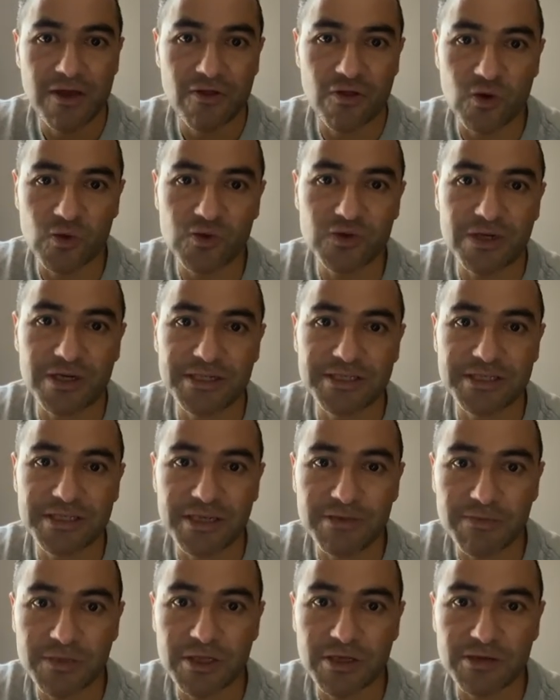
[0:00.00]
Those are
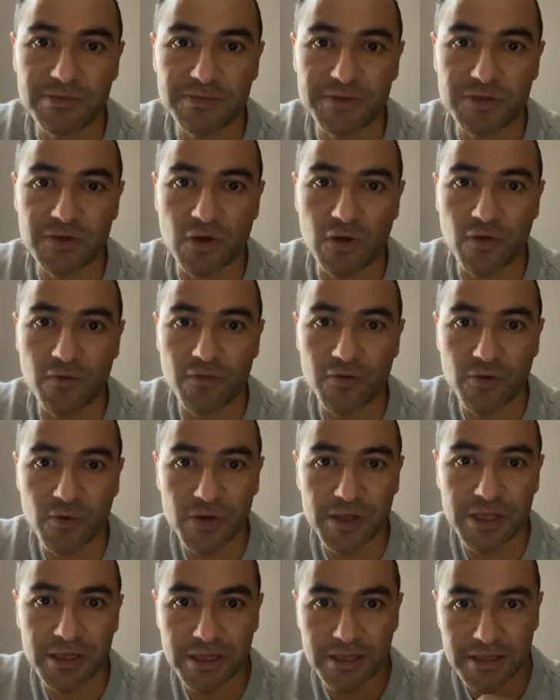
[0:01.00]
symptoms of
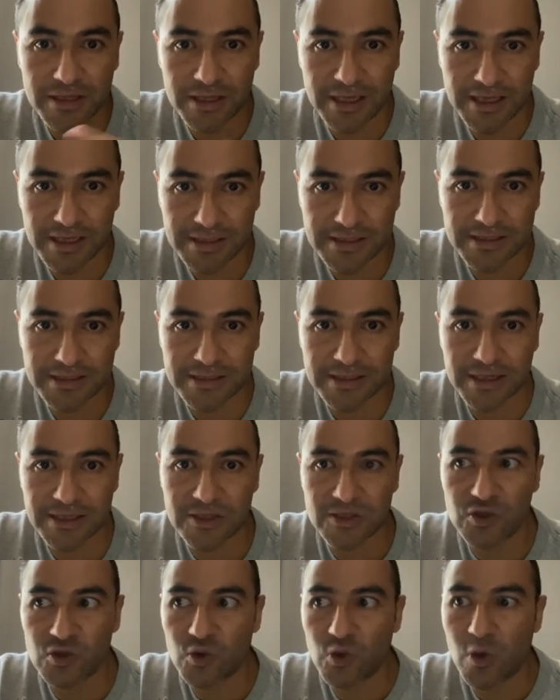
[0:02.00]
doing the things
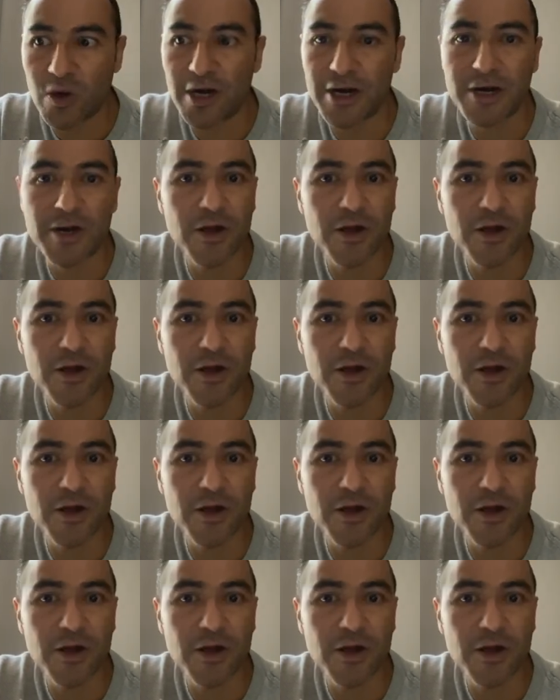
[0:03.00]
that you are